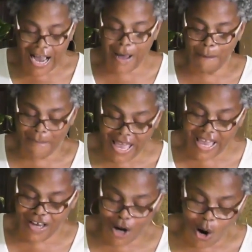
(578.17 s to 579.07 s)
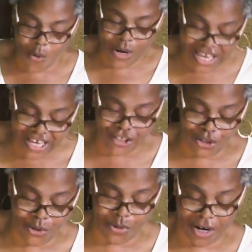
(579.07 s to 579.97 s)
I may go
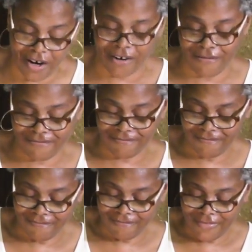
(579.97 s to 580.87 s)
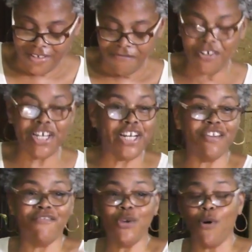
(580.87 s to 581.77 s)
into her. For any
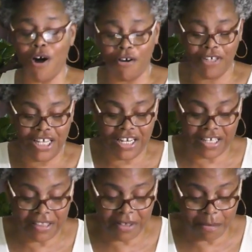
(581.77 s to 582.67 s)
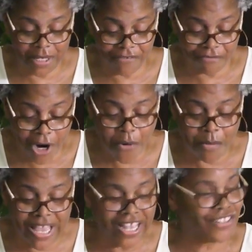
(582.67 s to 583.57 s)
of you all needing a little bit of
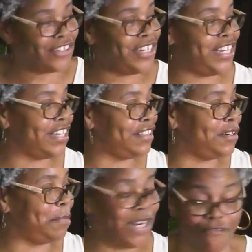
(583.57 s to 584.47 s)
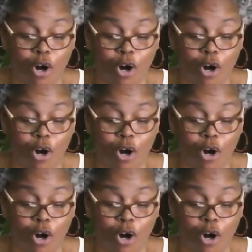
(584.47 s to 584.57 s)
romance or needing a little bit of